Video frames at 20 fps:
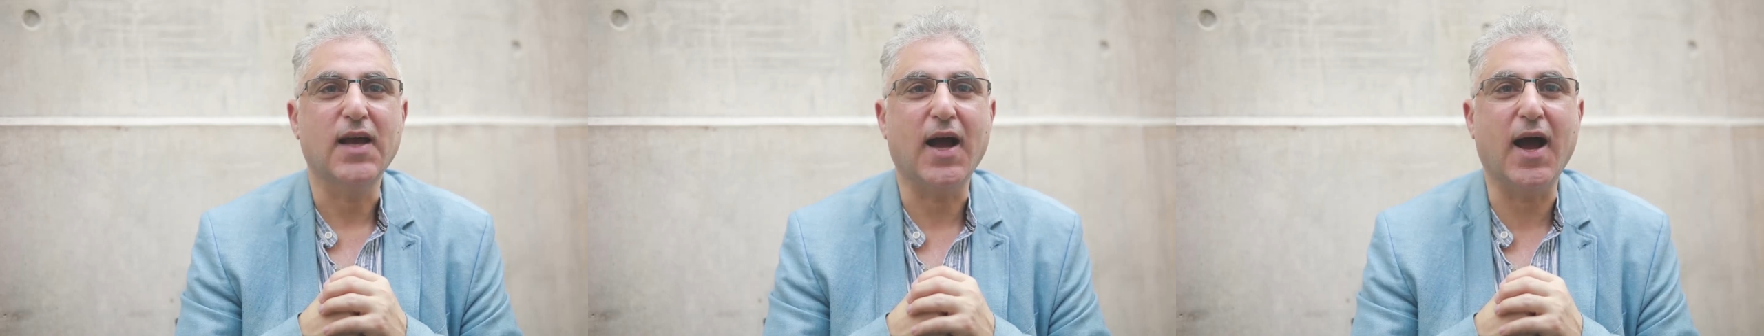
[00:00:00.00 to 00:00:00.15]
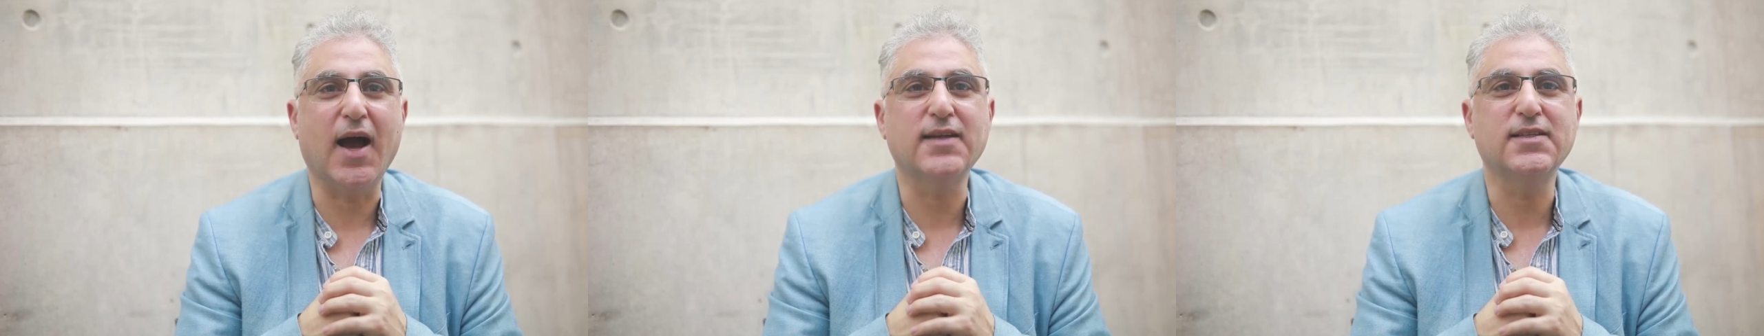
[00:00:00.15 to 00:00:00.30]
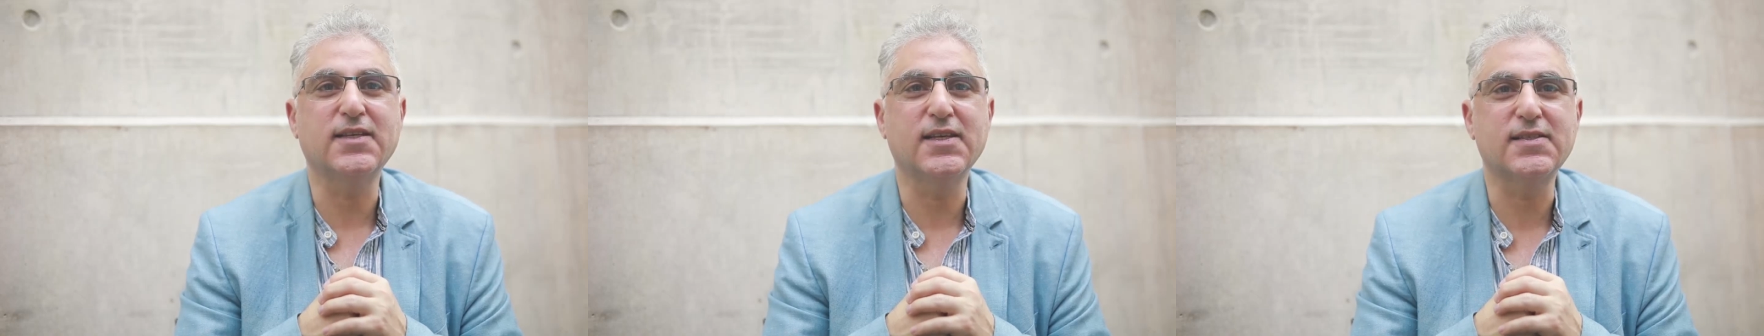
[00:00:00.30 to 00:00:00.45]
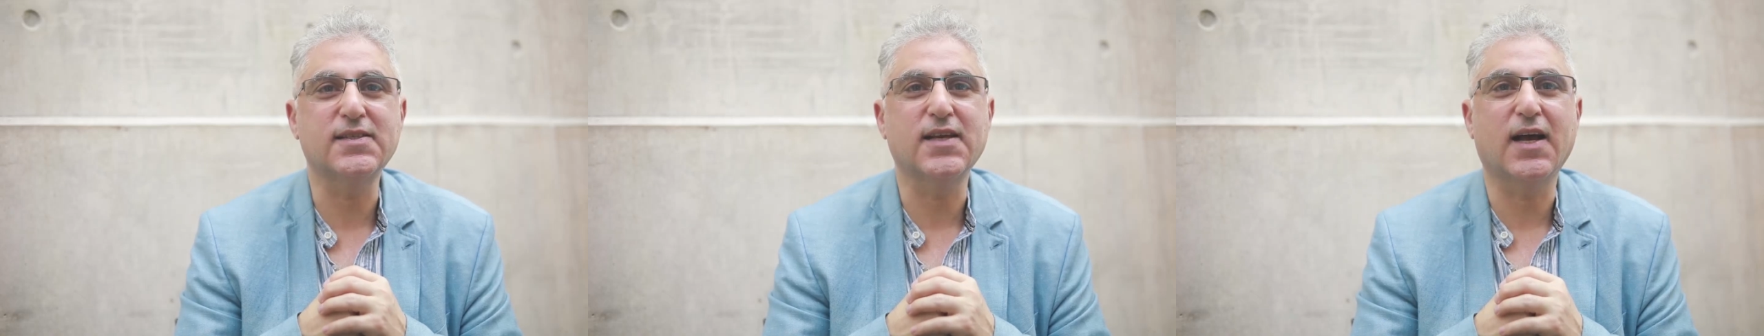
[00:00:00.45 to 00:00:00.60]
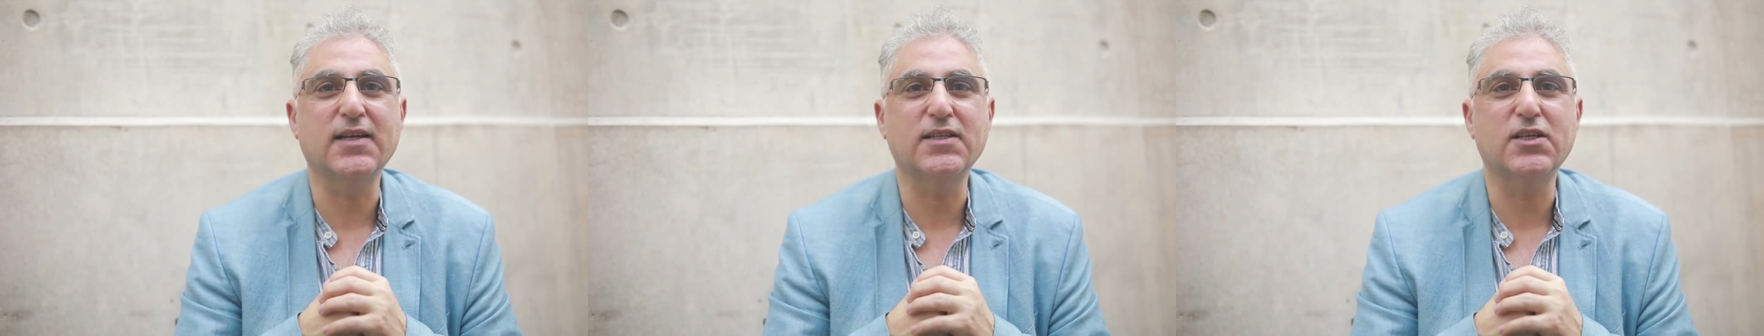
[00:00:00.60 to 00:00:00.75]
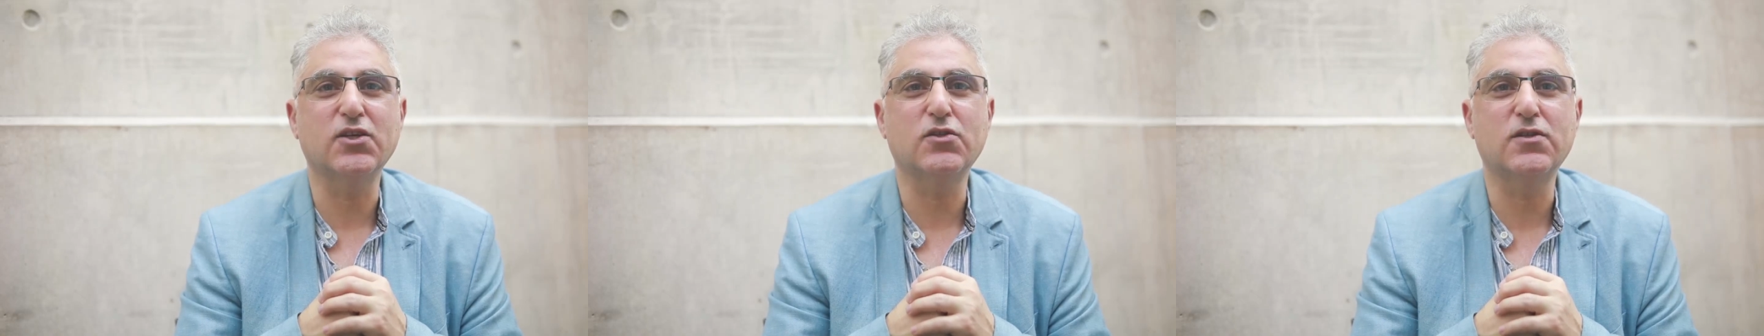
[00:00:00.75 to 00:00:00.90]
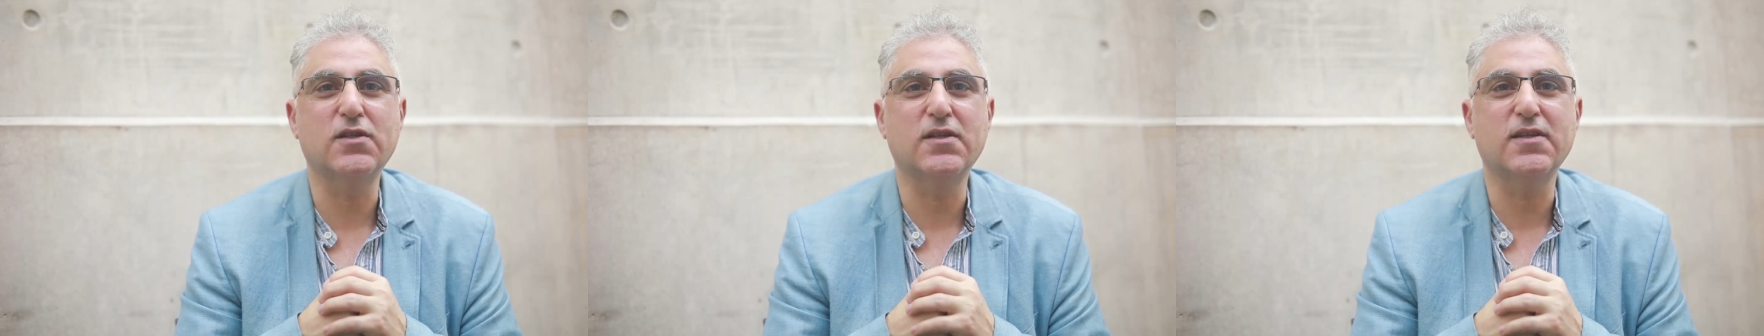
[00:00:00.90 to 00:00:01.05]
I
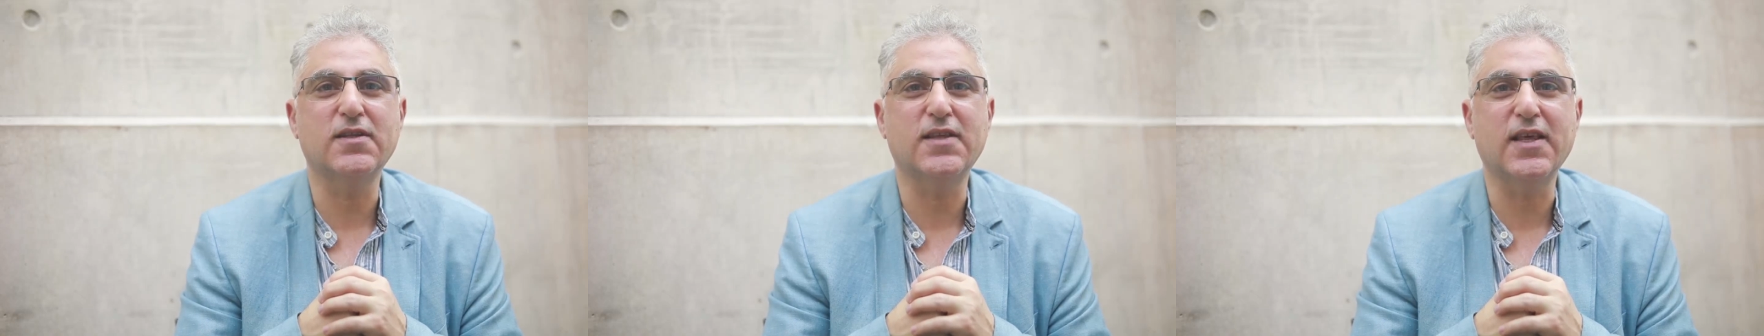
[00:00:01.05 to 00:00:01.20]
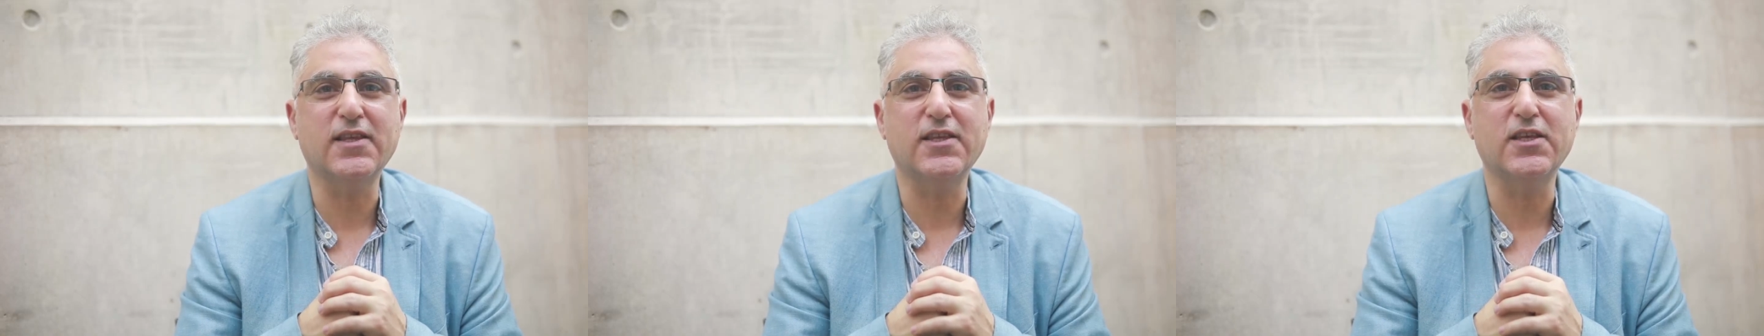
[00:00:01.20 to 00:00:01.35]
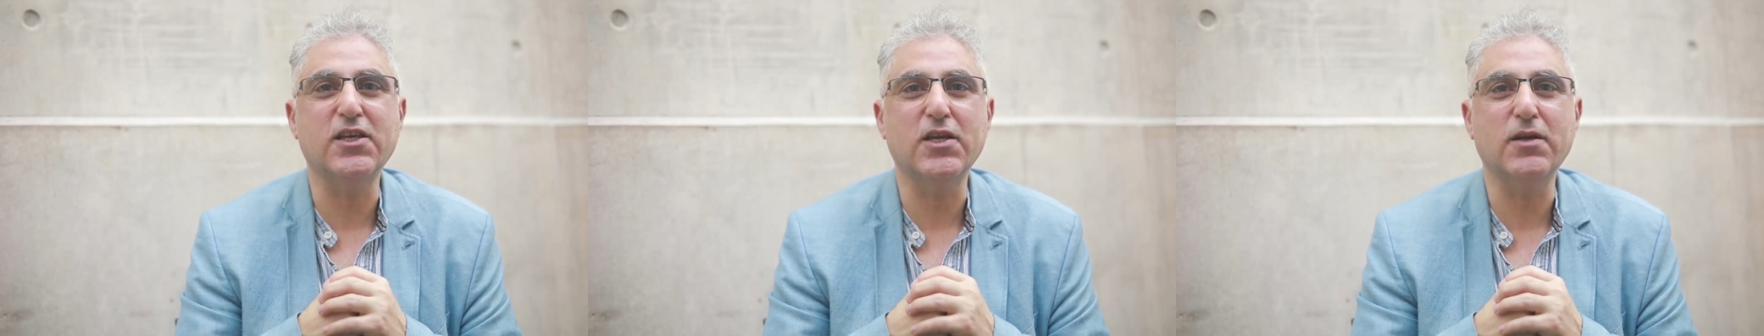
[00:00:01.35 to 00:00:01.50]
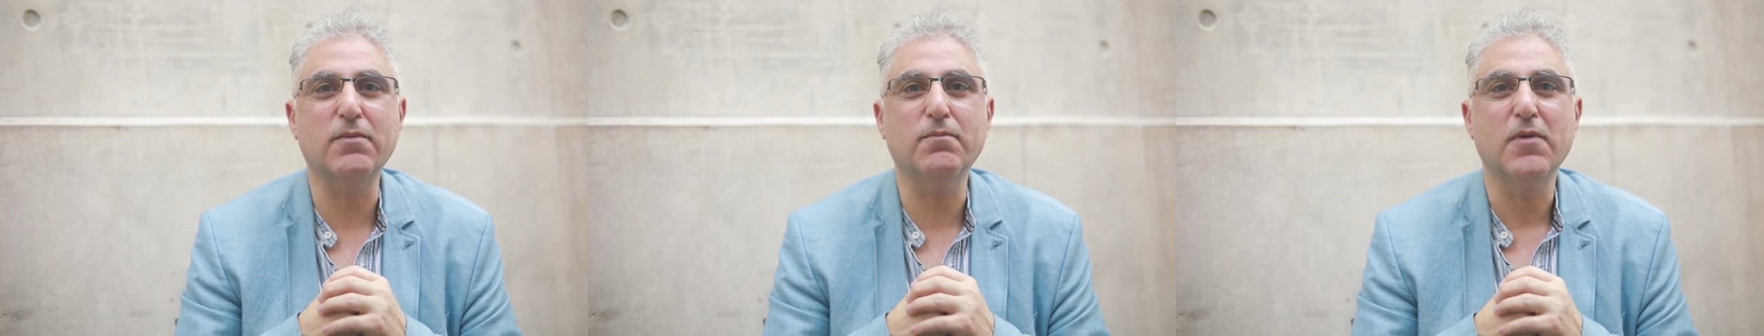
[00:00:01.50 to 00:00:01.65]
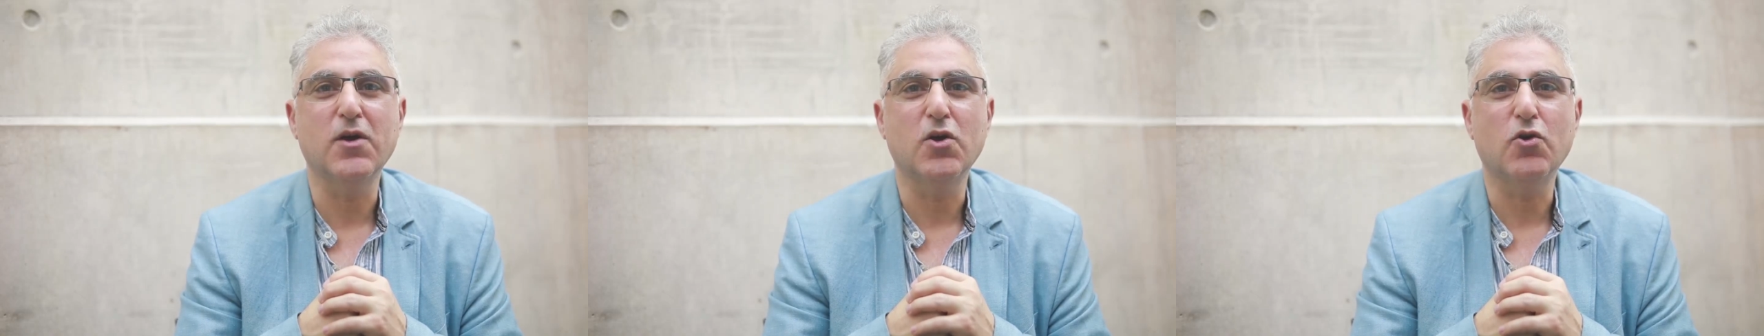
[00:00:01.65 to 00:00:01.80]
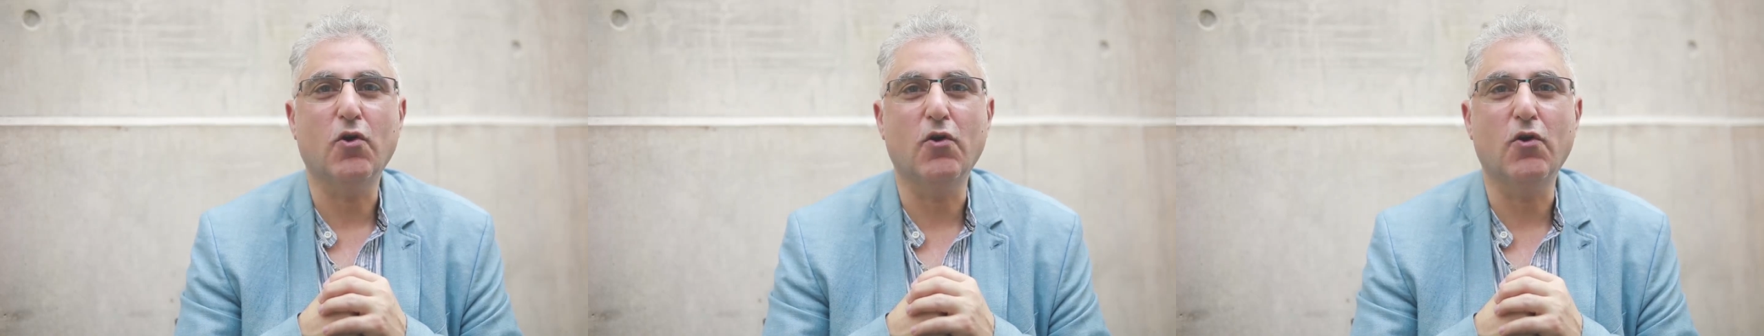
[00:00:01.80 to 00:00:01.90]
decided the theme